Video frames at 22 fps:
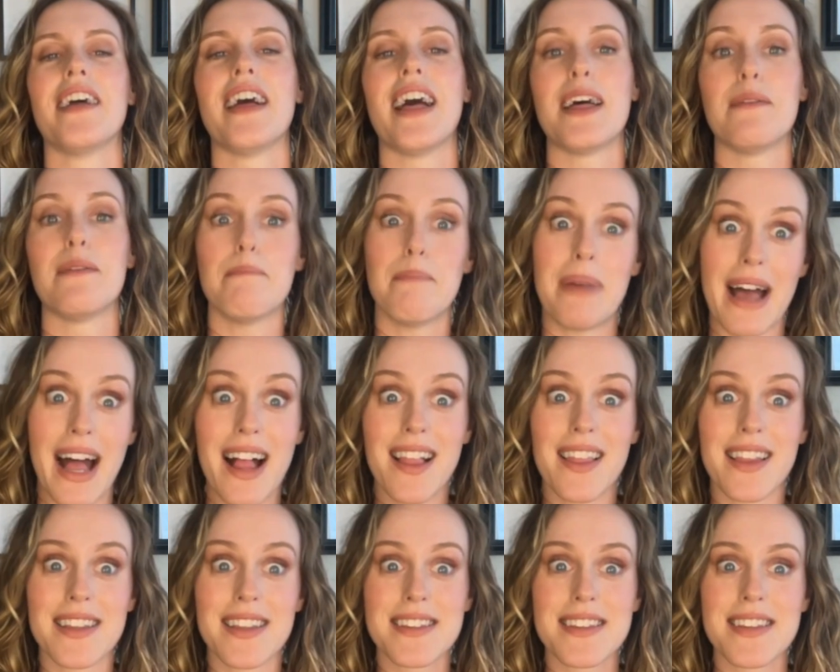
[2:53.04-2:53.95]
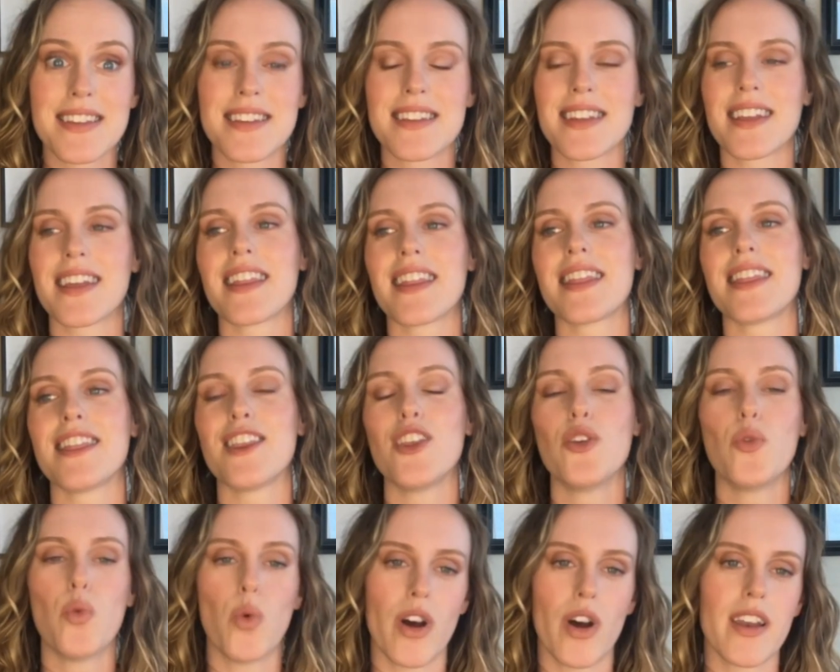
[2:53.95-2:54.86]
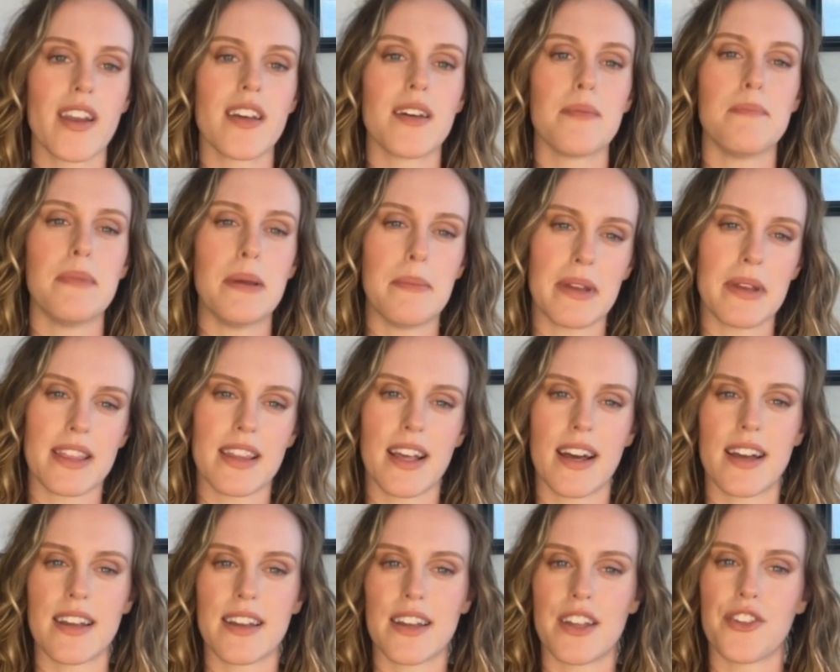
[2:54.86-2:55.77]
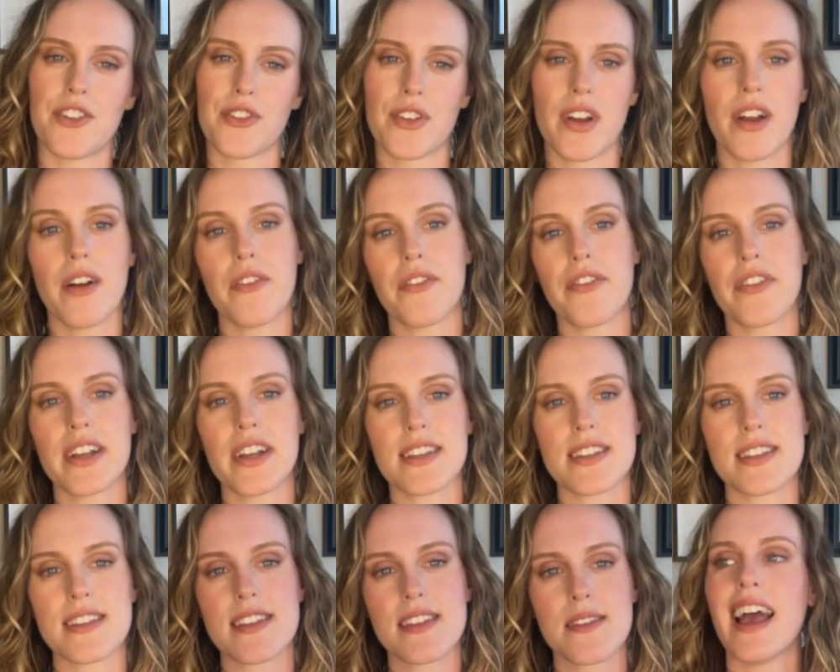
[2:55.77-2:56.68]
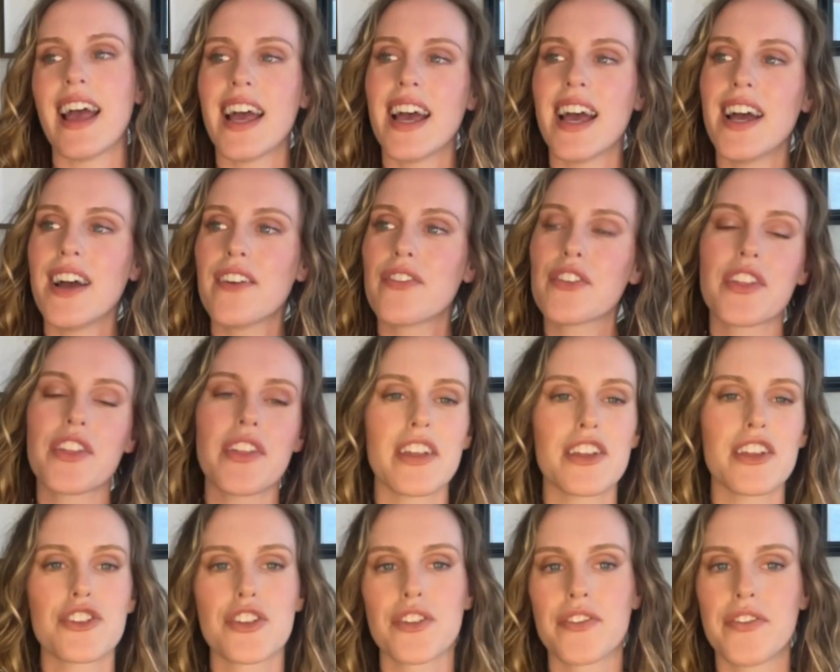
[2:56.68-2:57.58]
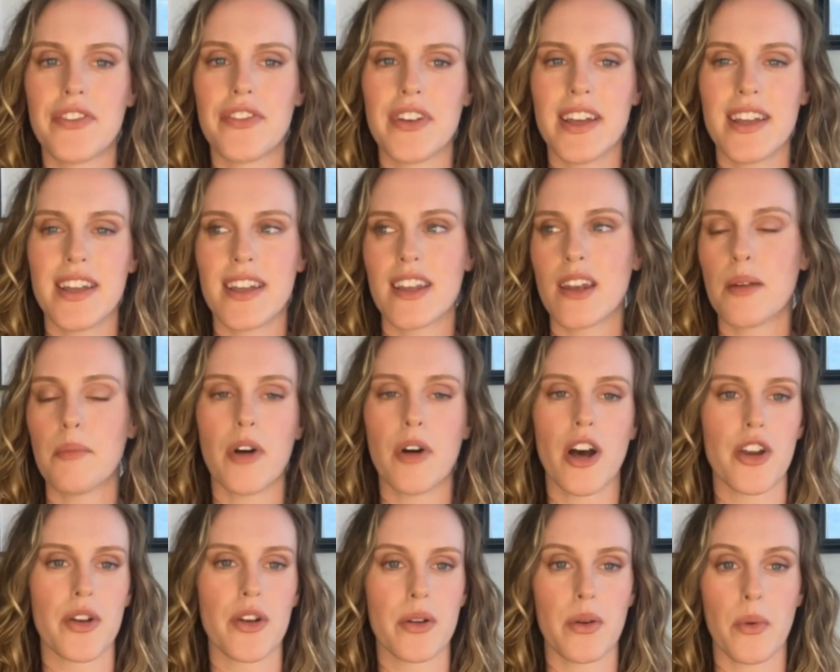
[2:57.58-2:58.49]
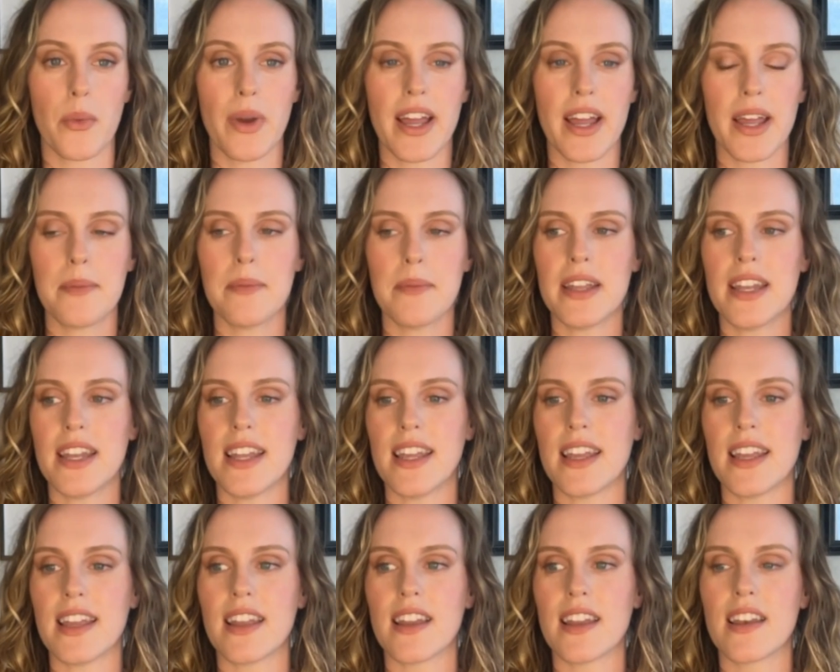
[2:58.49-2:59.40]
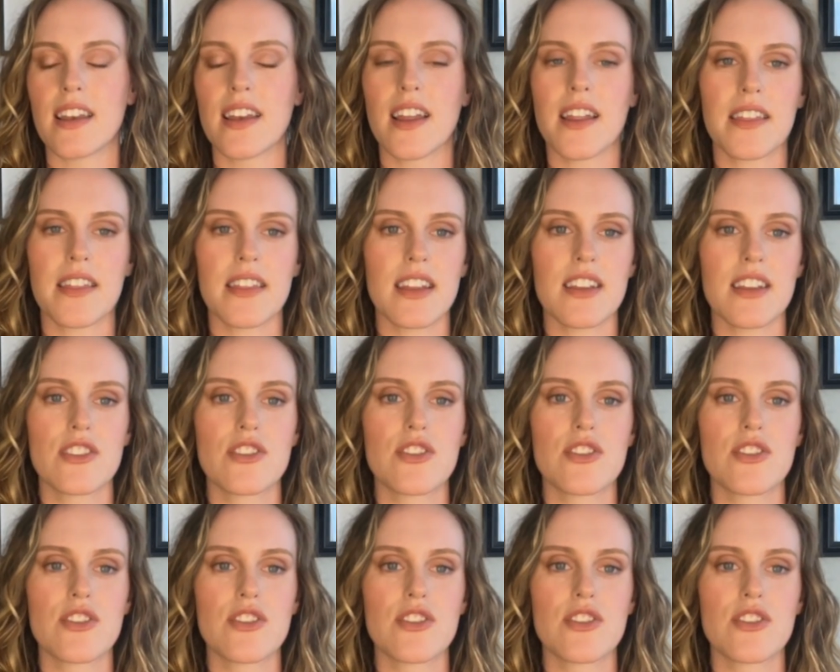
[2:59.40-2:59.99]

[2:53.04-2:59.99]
and balanced, you want to mimic that in your outfits. Everything should fit in a moderate way, meaning nothing